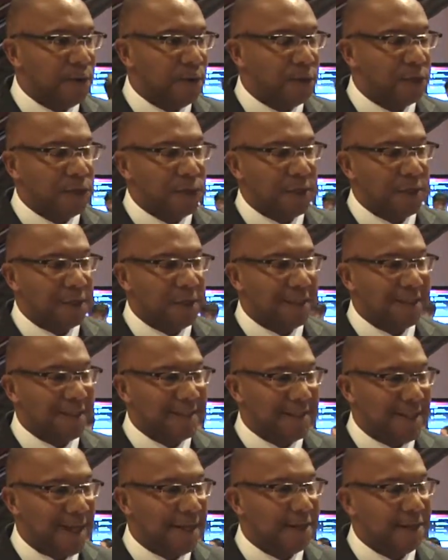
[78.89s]
which will
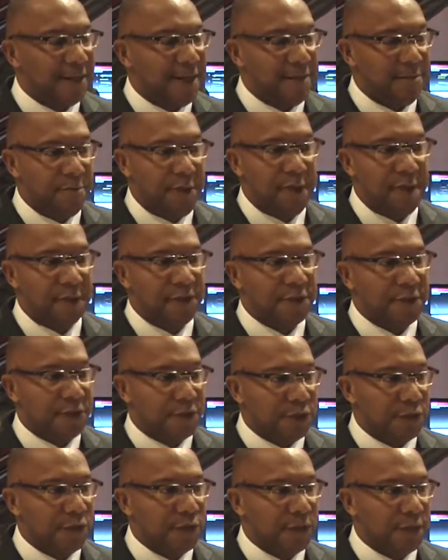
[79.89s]
consolidate many of the
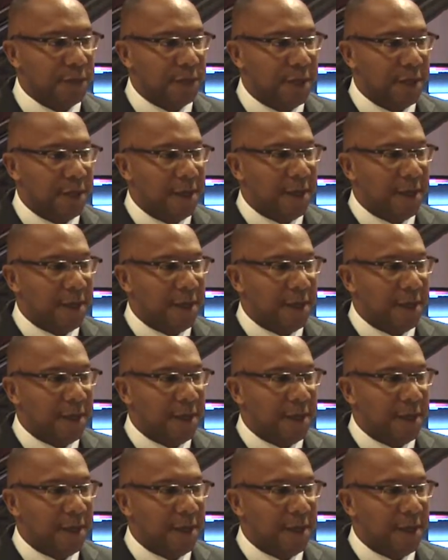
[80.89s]
tools,